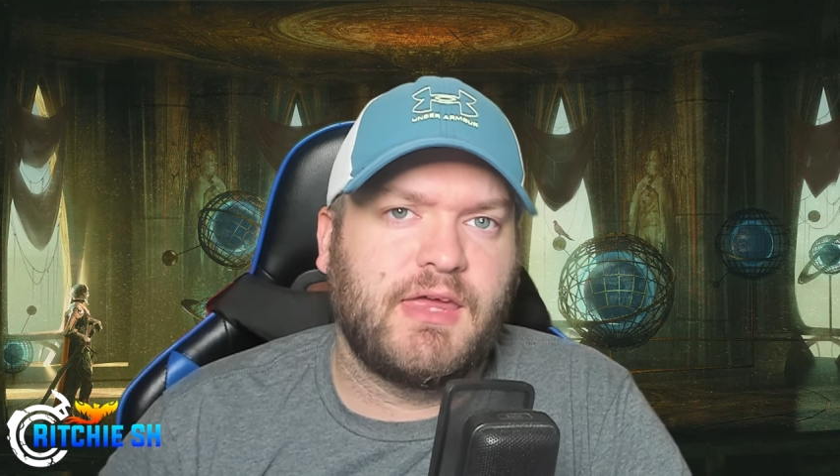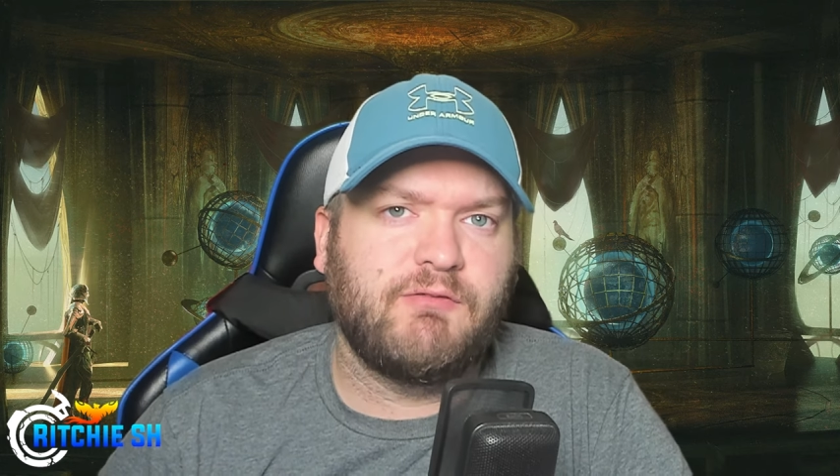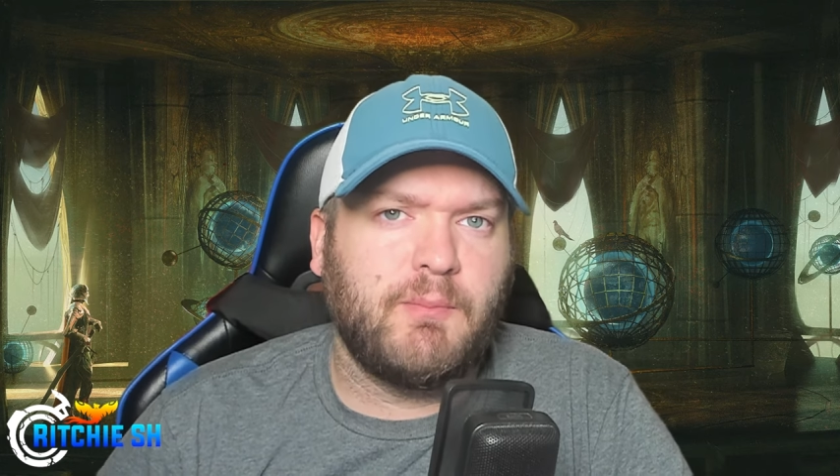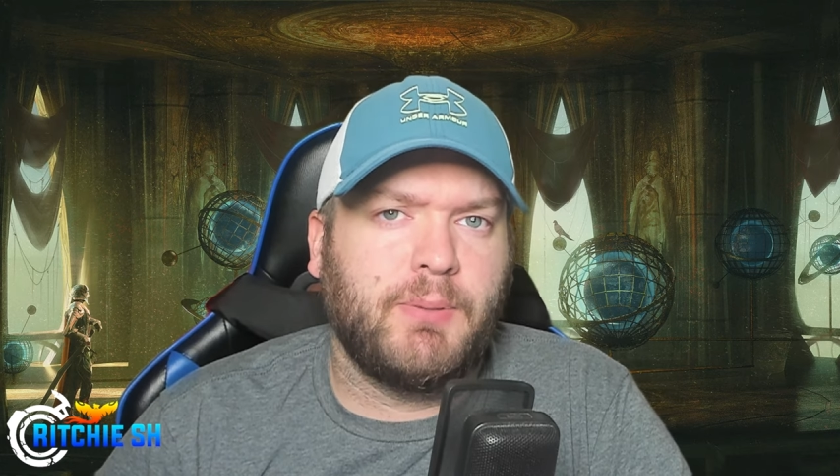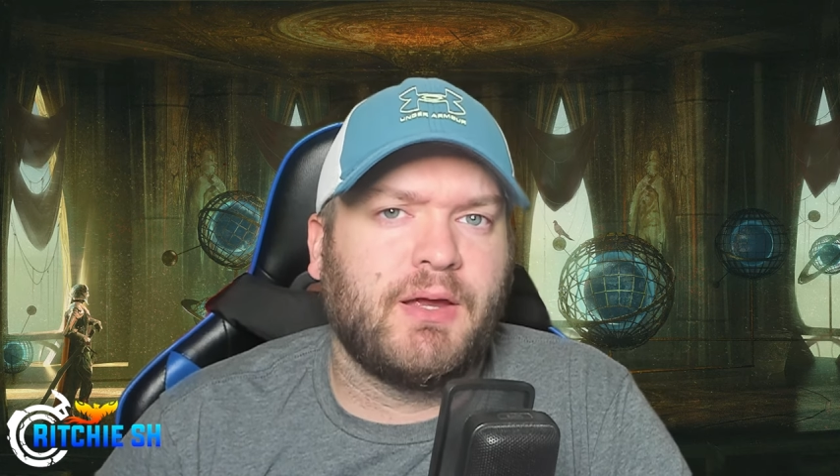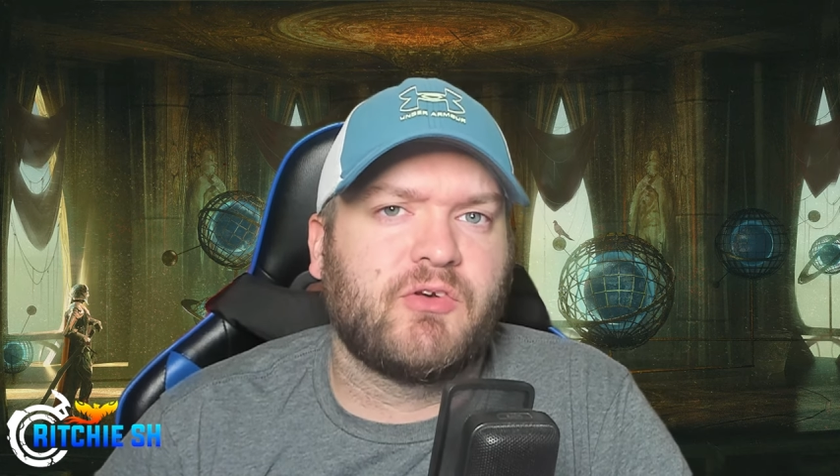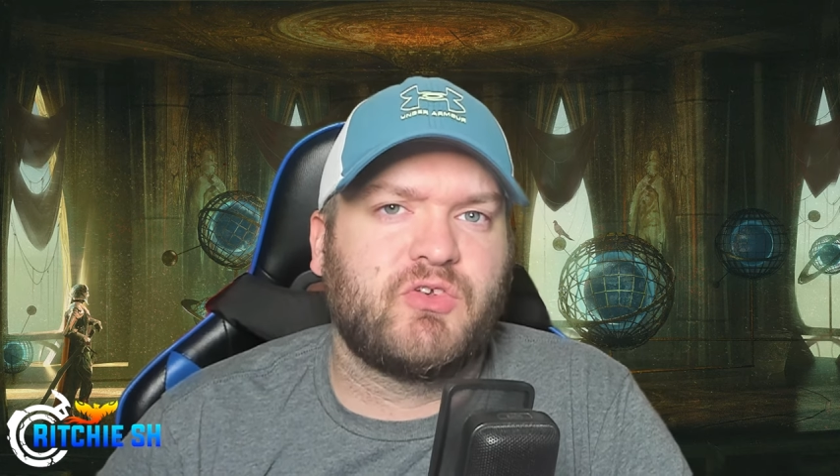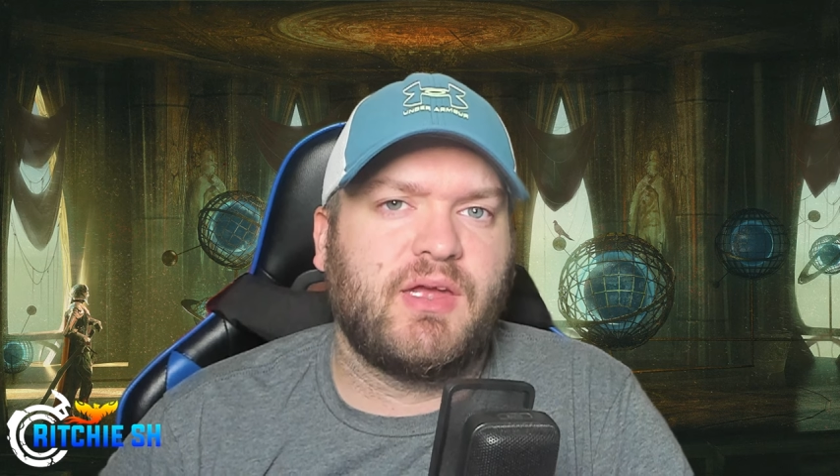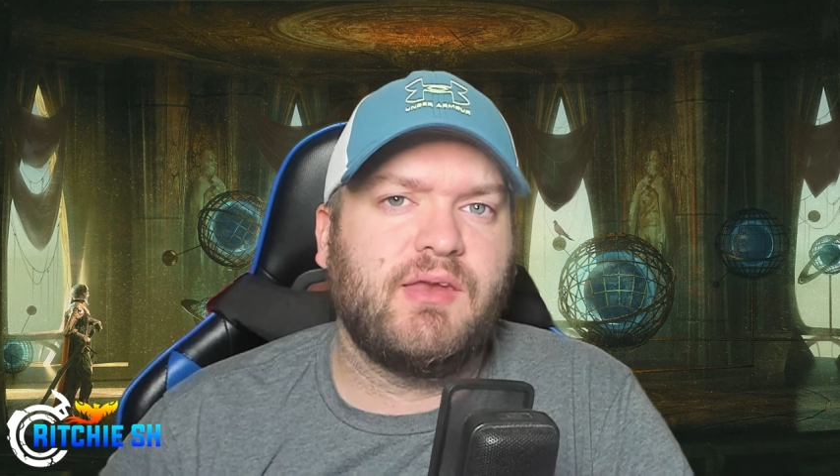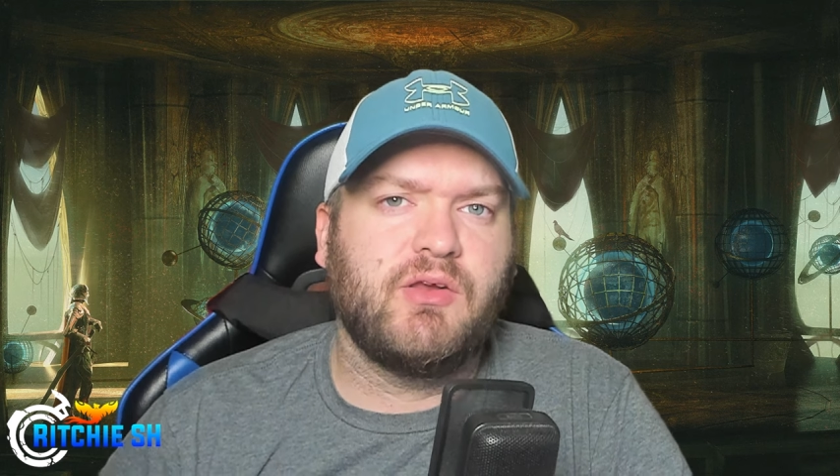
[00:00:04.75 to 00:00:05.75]
giving players
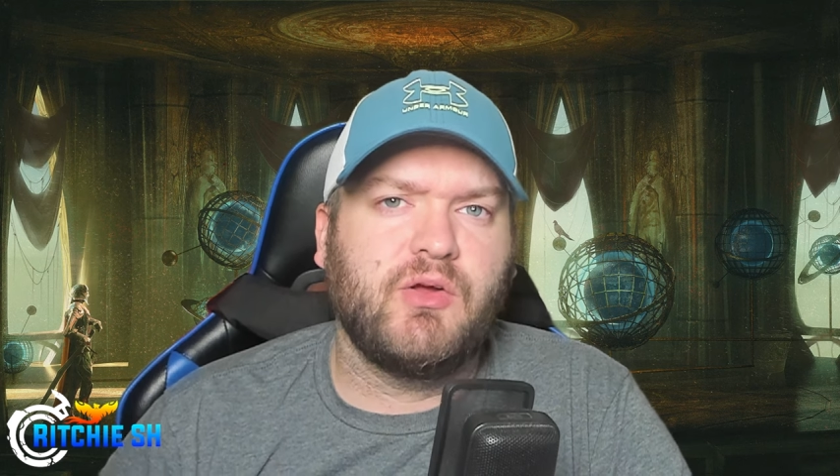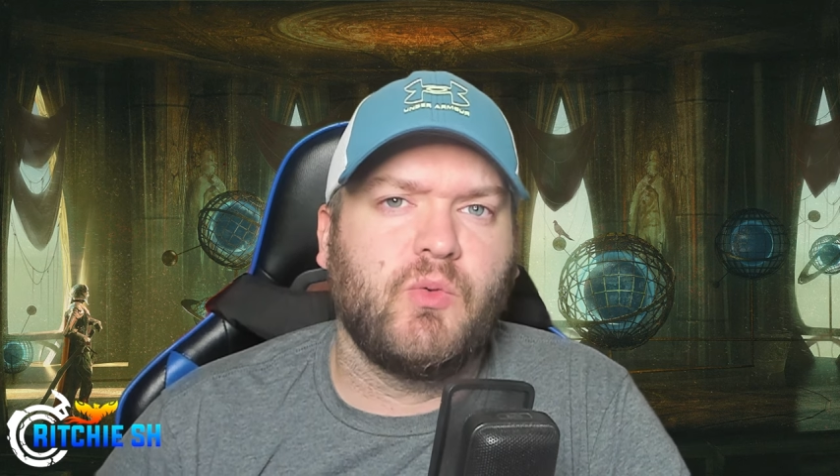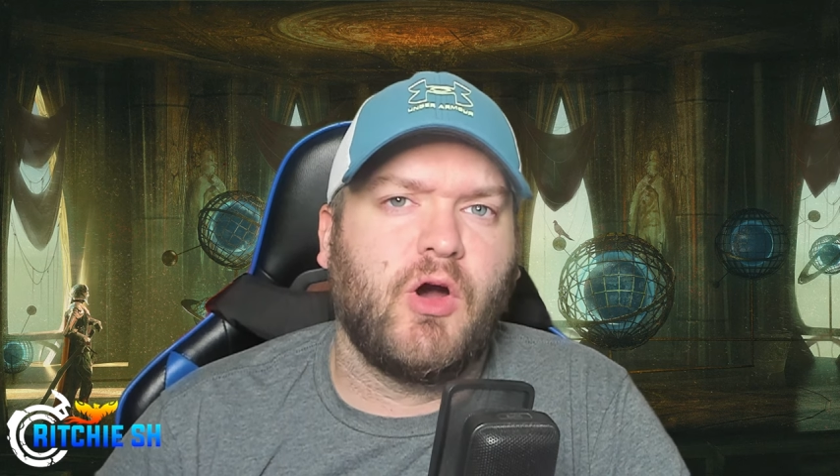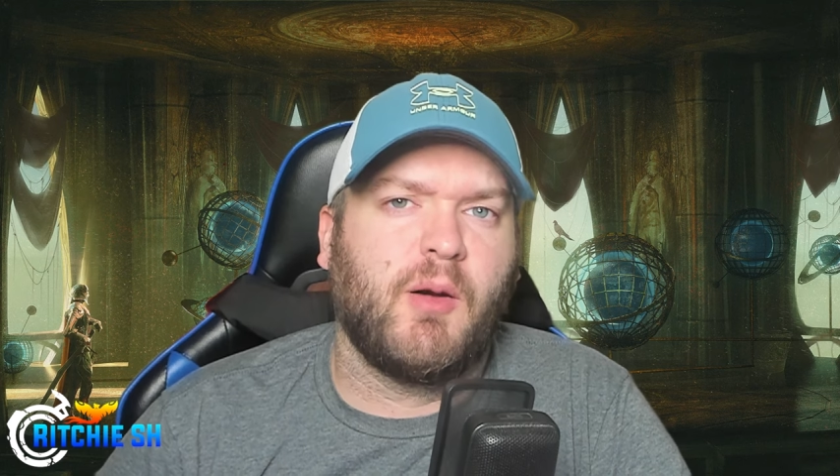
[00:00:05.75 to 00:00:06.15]
a new